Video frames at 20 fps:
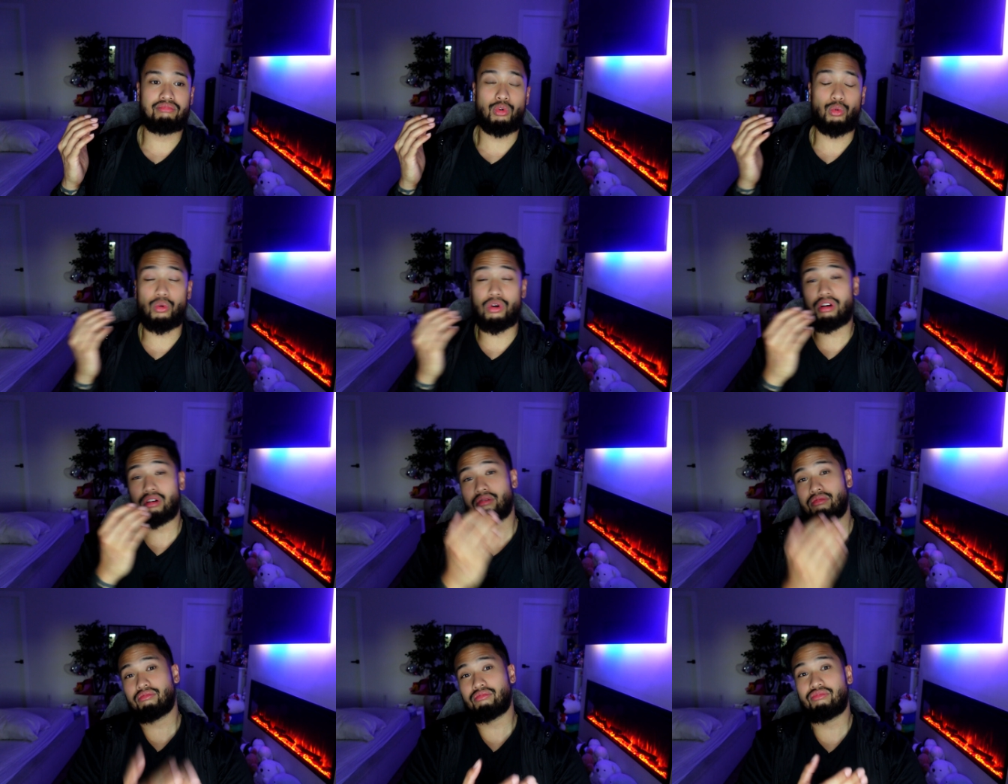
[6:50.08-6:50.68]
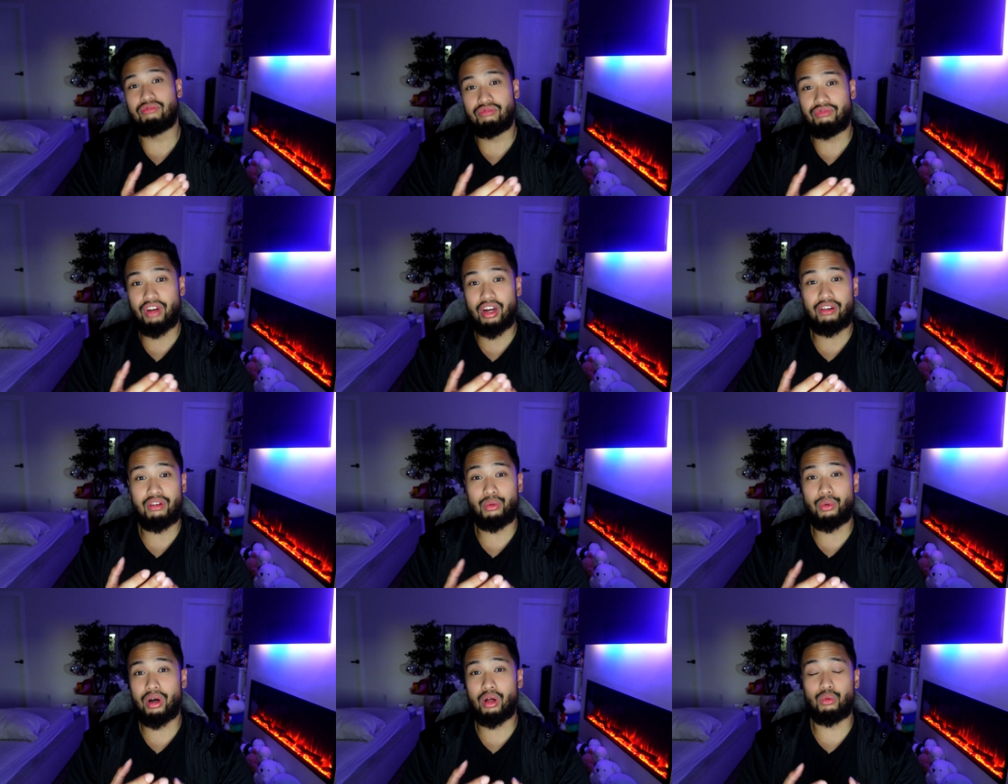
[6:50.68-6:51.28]
work
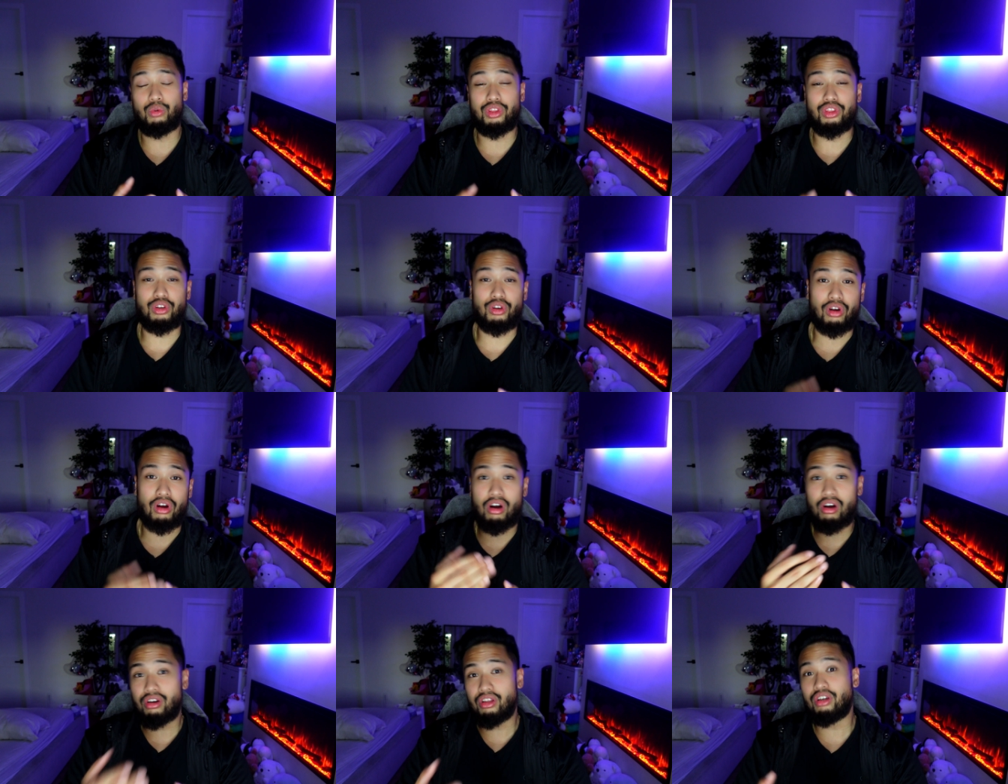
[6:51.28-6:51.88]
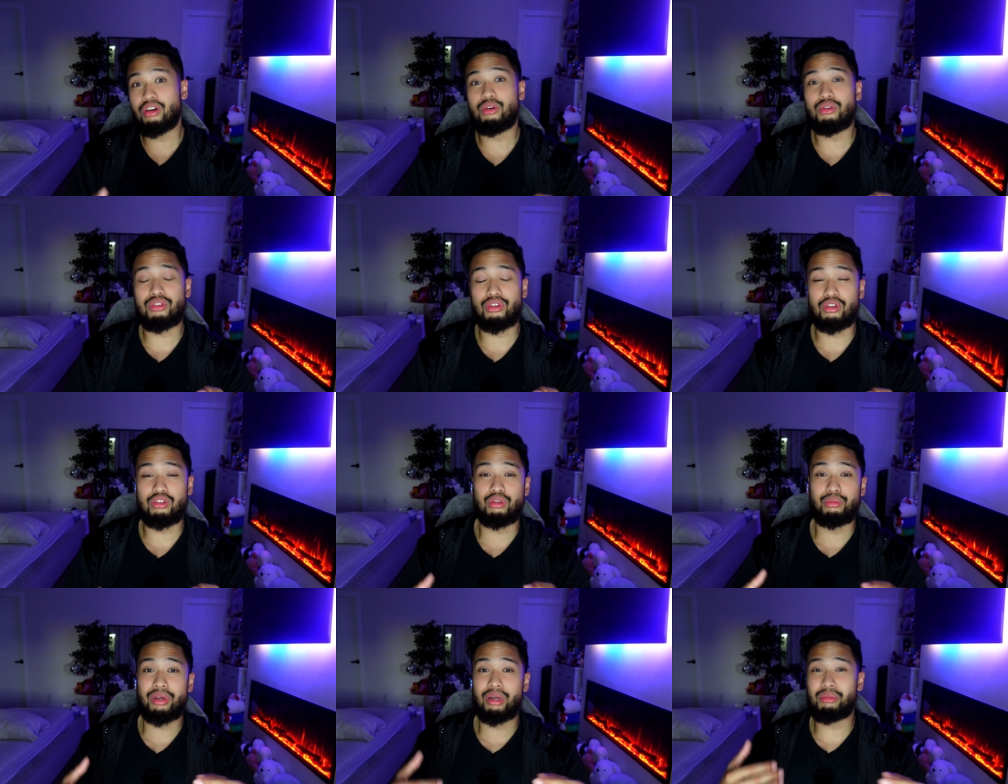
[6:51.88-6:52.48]
very well with your cardio, so
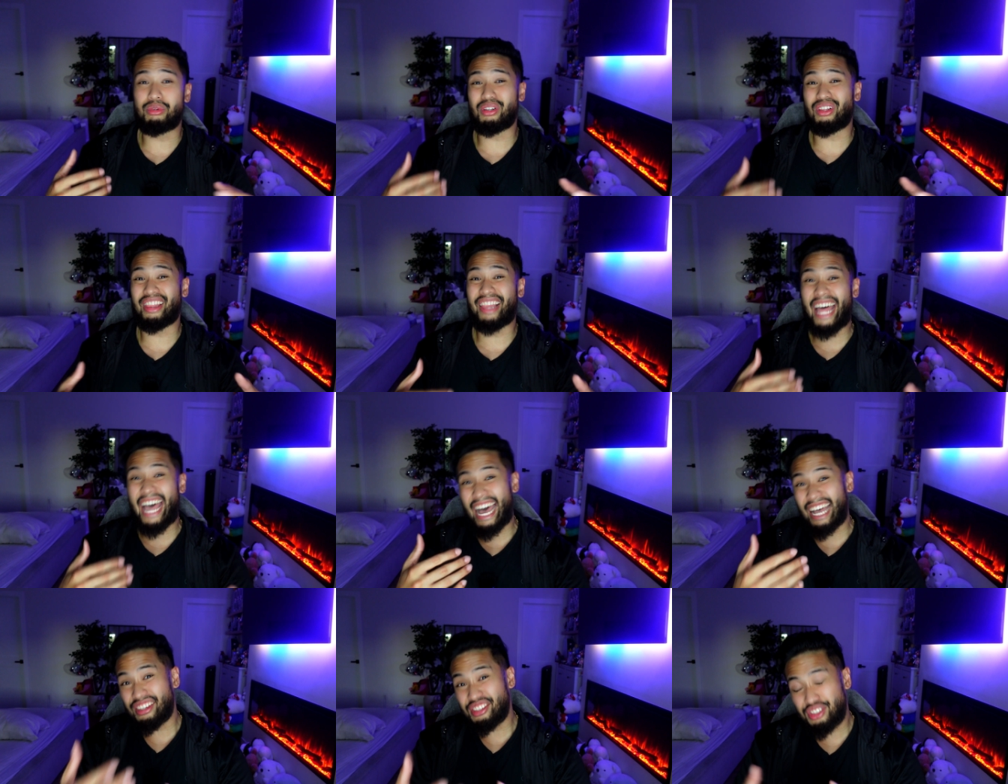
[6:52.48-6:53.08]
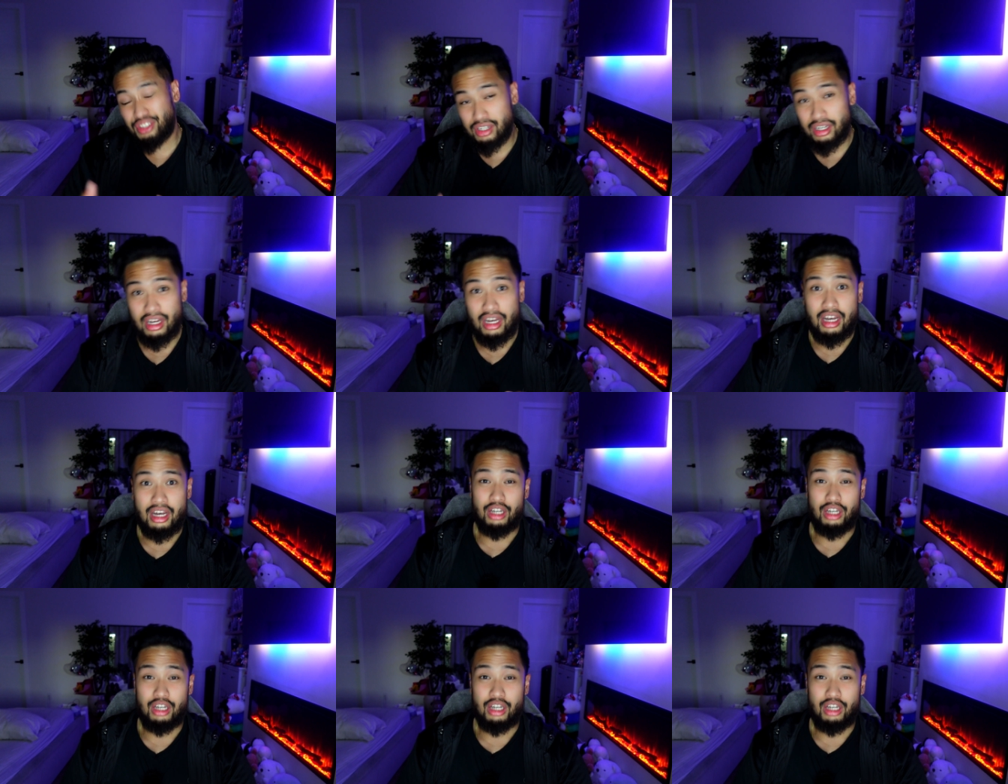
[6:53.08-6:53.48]
you'll be able to last.